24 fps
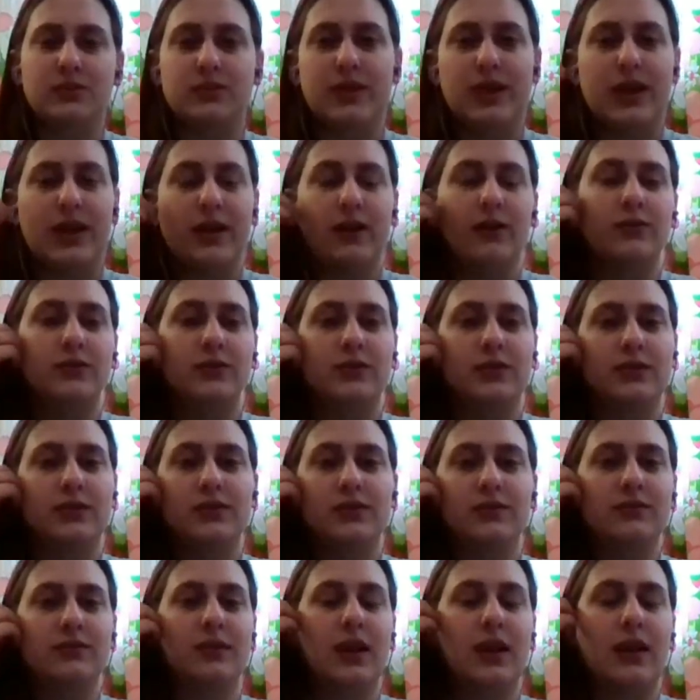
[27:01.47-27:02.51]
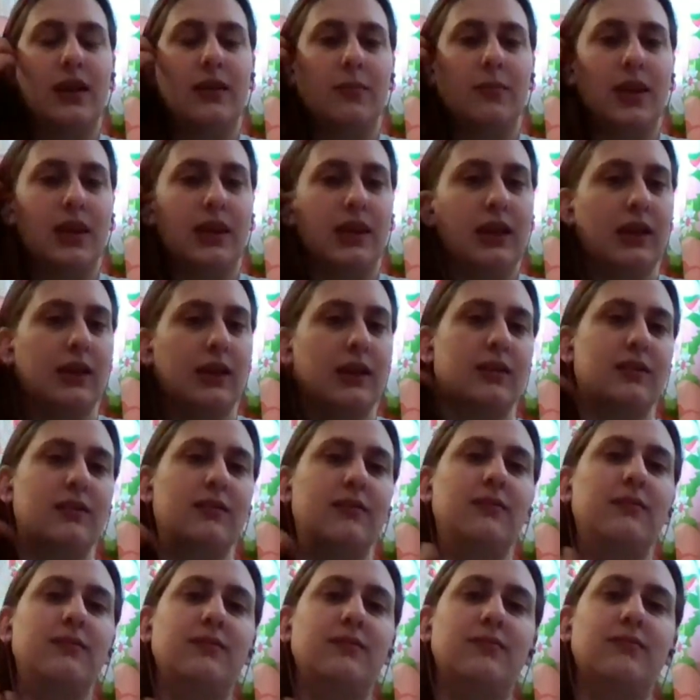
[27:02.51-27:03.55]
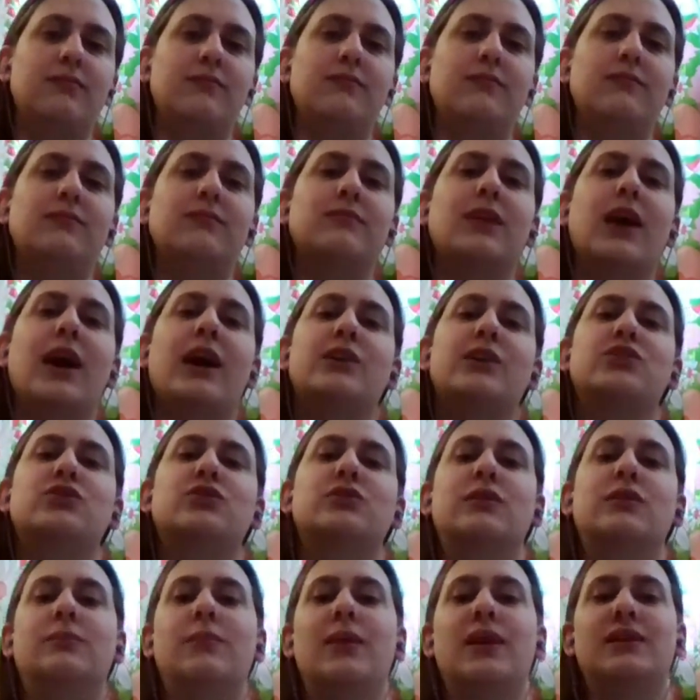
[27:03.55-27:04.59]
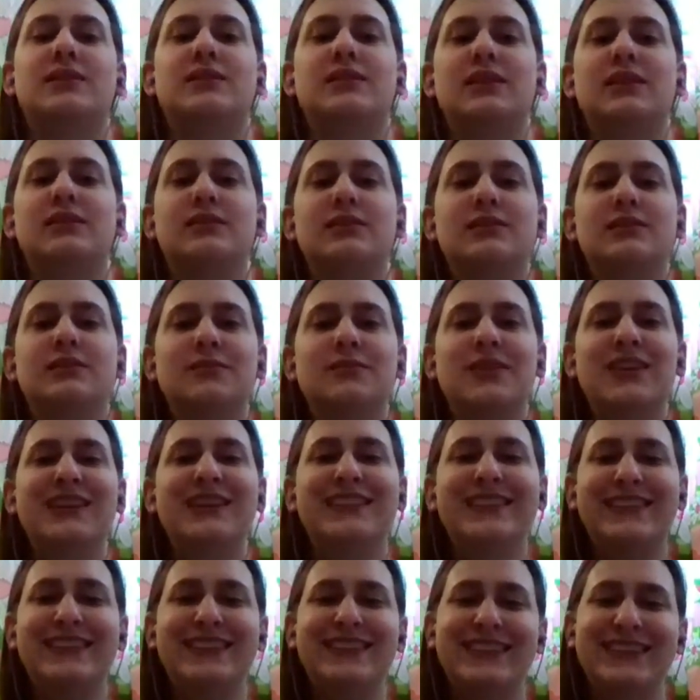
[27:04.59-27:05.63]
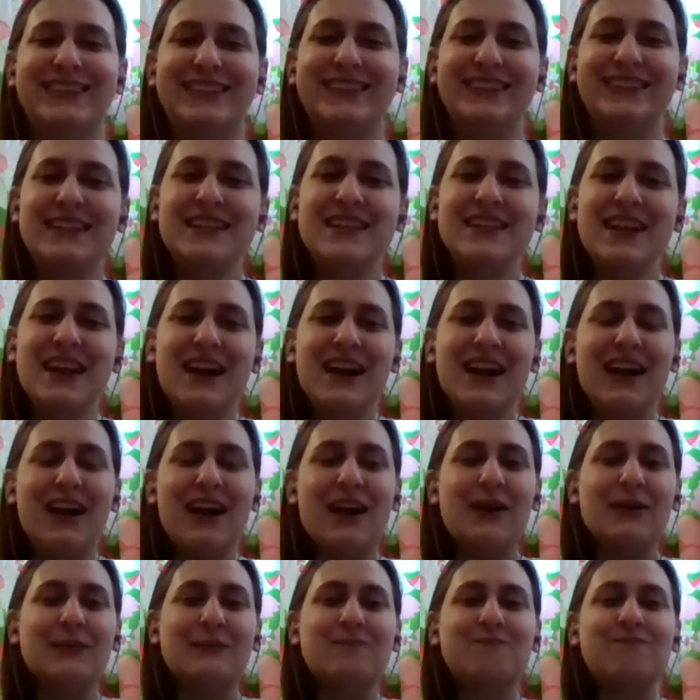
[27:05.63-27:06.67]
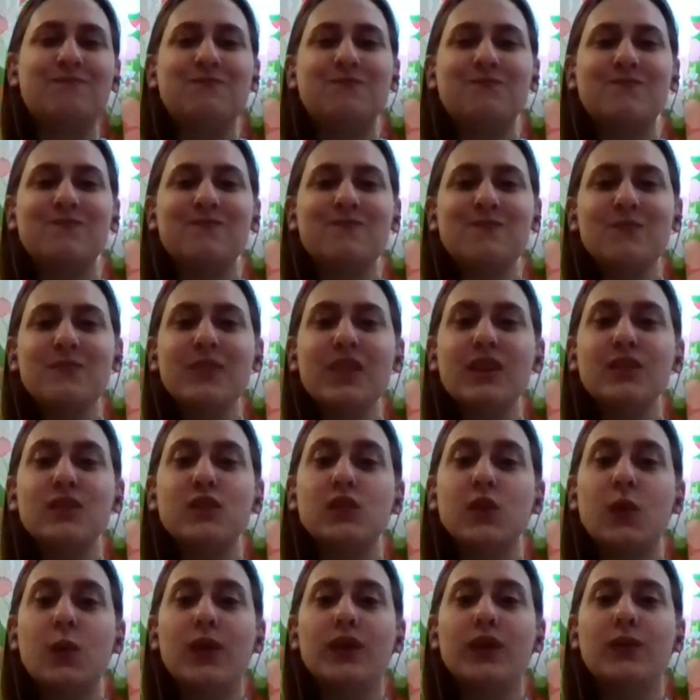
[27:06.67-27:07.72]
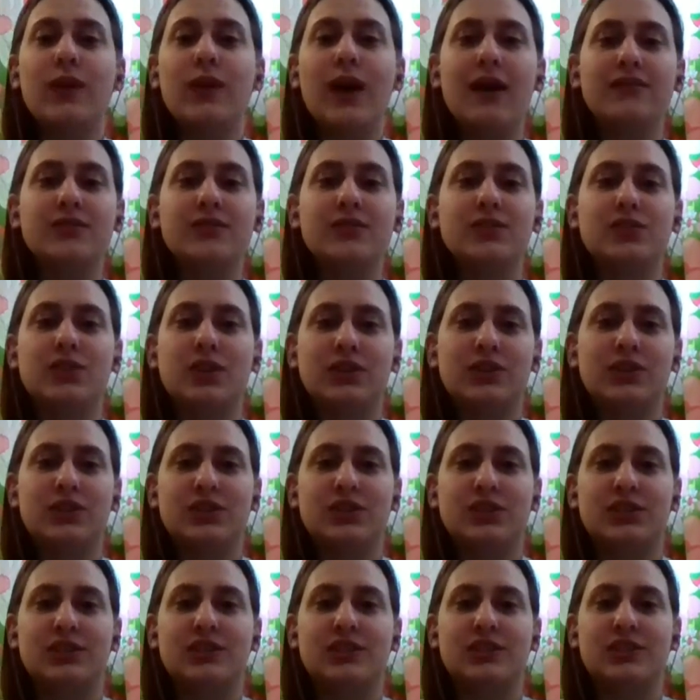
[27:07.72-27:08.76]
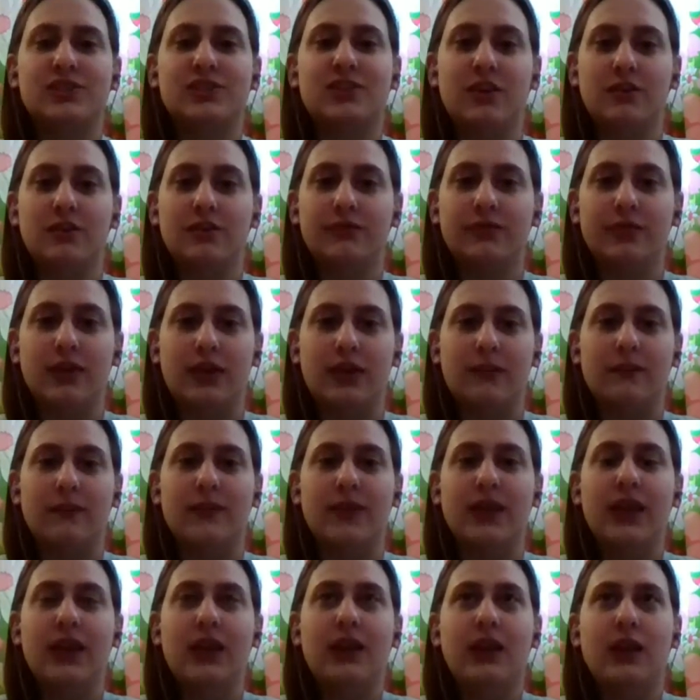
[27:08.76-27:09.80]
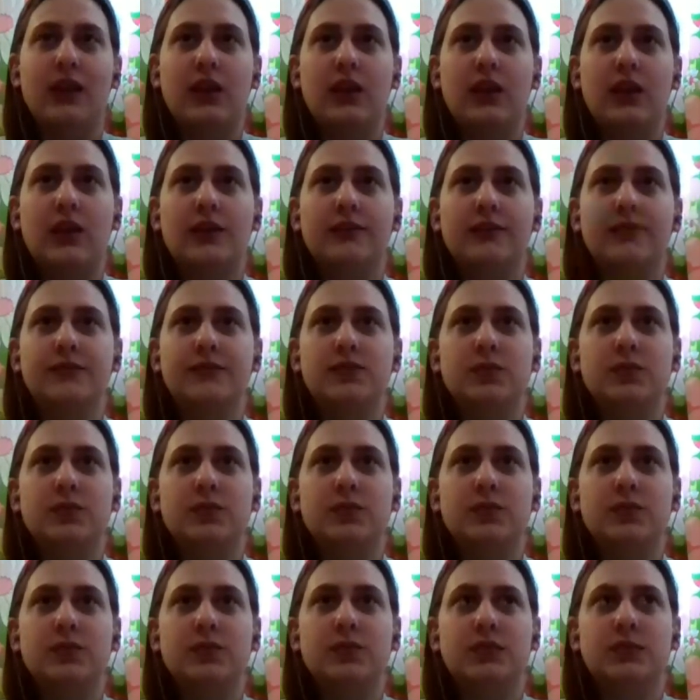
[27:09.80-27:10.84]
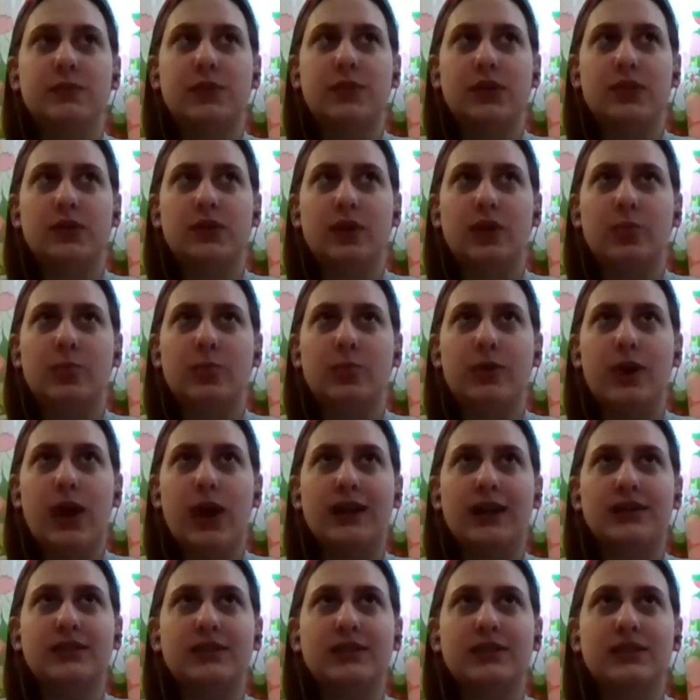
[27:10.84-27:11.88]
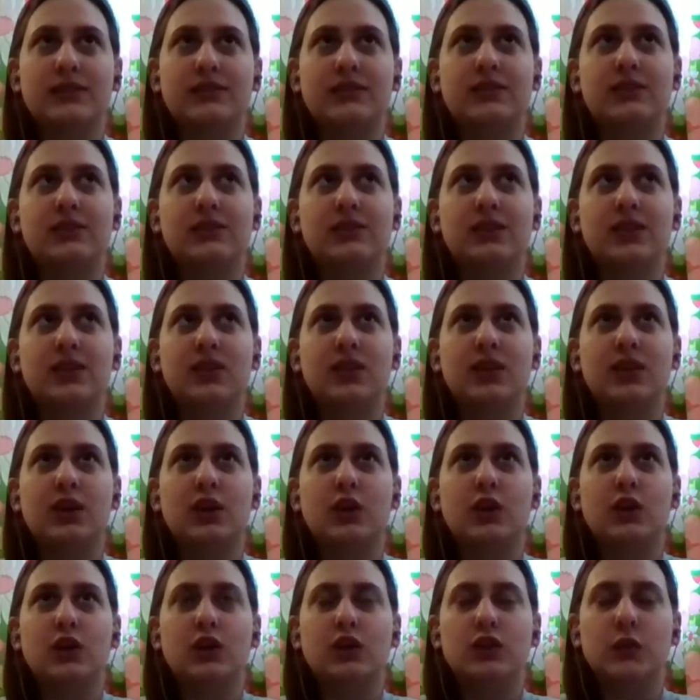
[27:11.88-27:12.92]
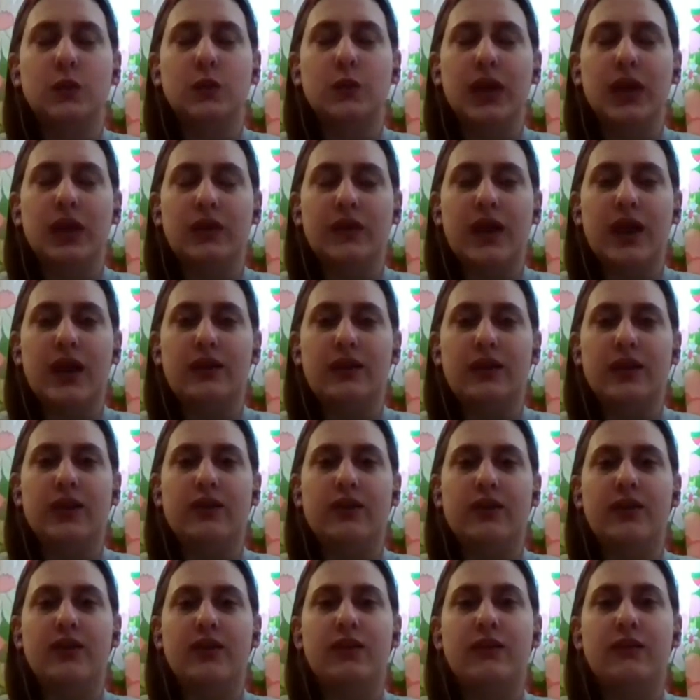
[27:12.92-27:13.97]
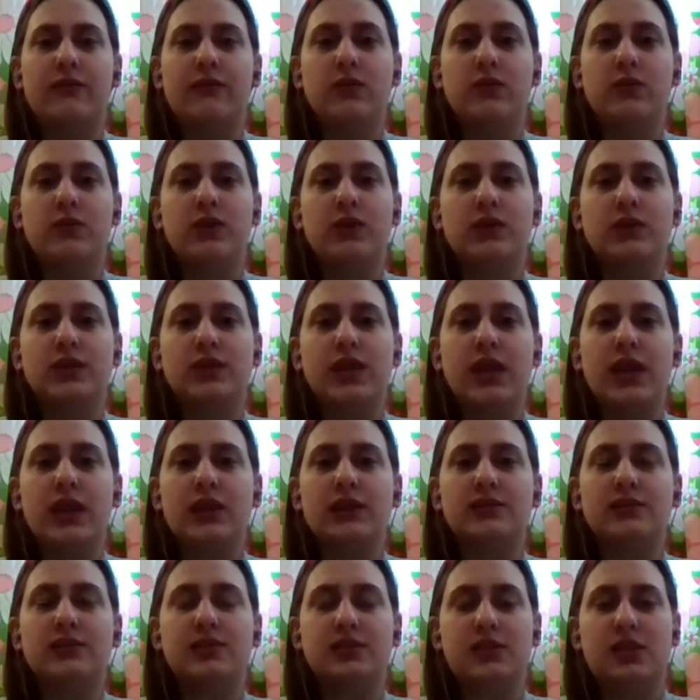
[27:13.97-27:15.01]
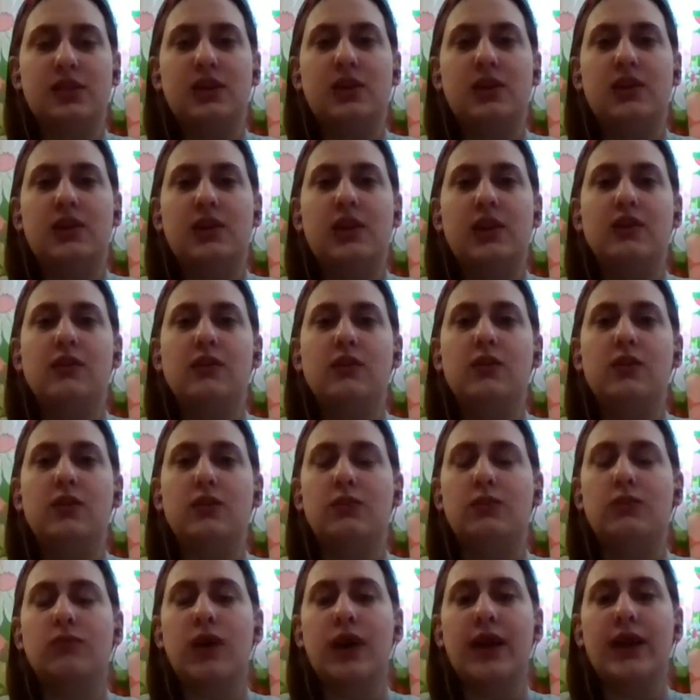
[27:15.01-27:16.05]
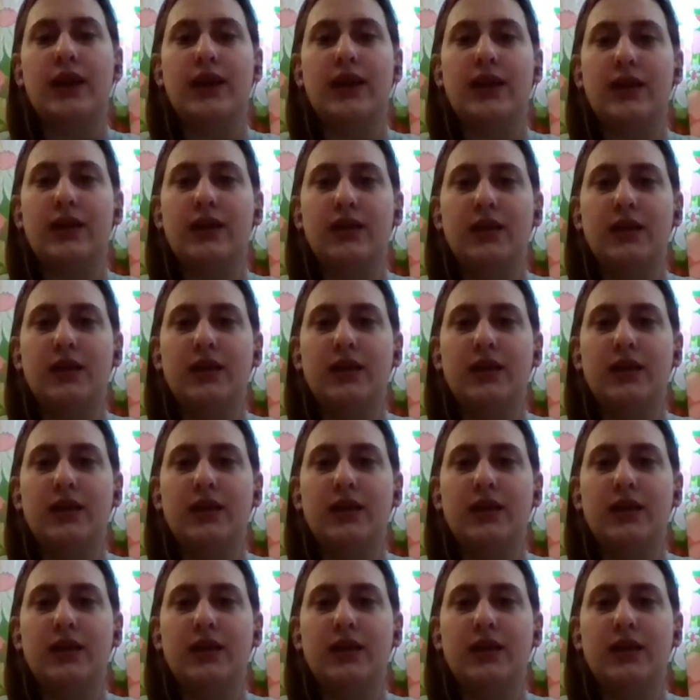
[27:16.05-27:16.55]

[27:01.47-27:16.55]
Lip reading: around and making it actually make sense. So when you have a structure to start from, it gives you a place where you can practice doing that narrative. You can take a scene and you can write it,